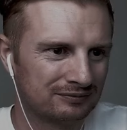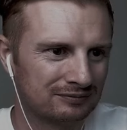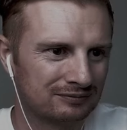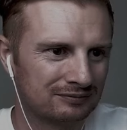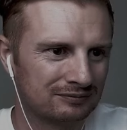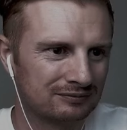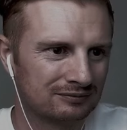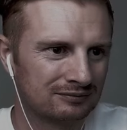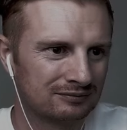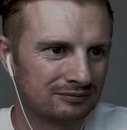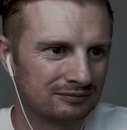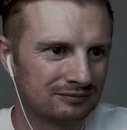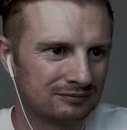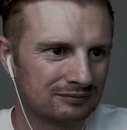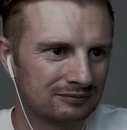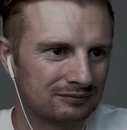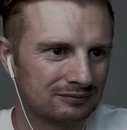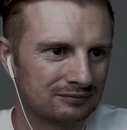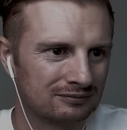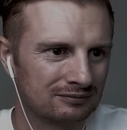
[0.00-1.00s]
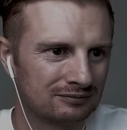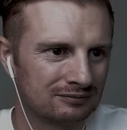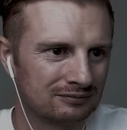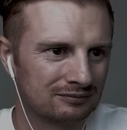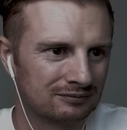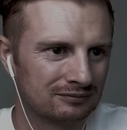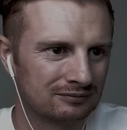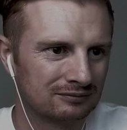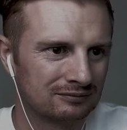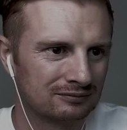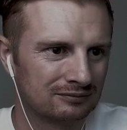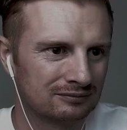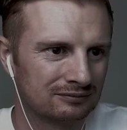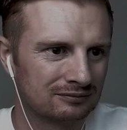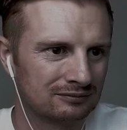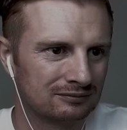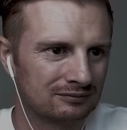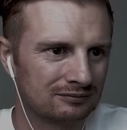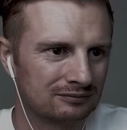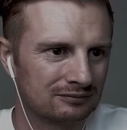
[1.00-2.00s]

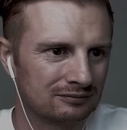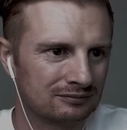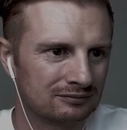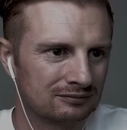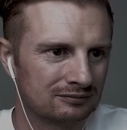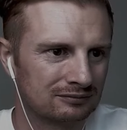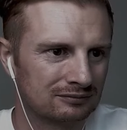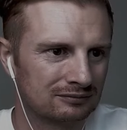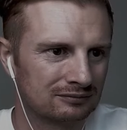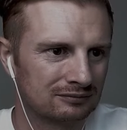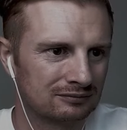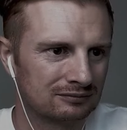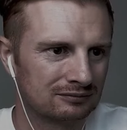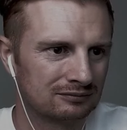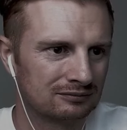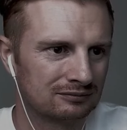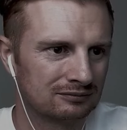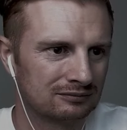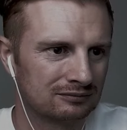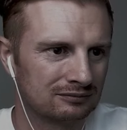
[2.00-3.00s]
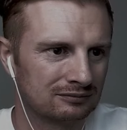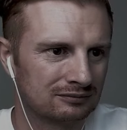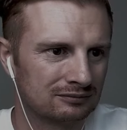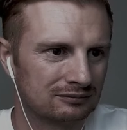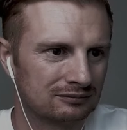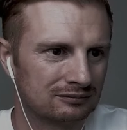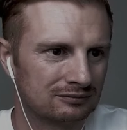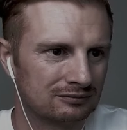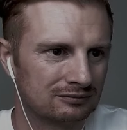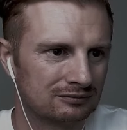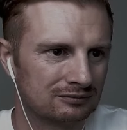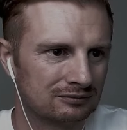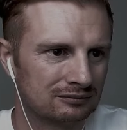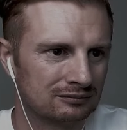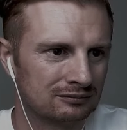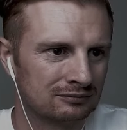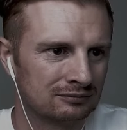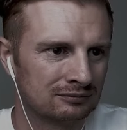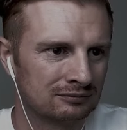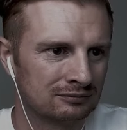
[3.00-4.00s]

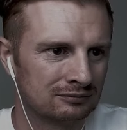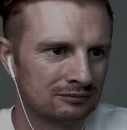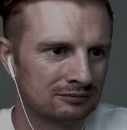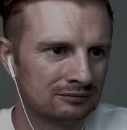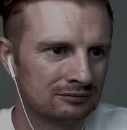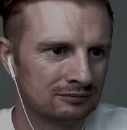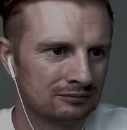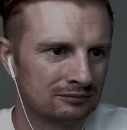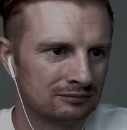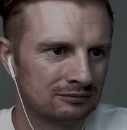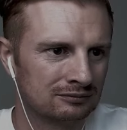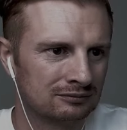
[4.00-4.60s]
This person isn't speaking.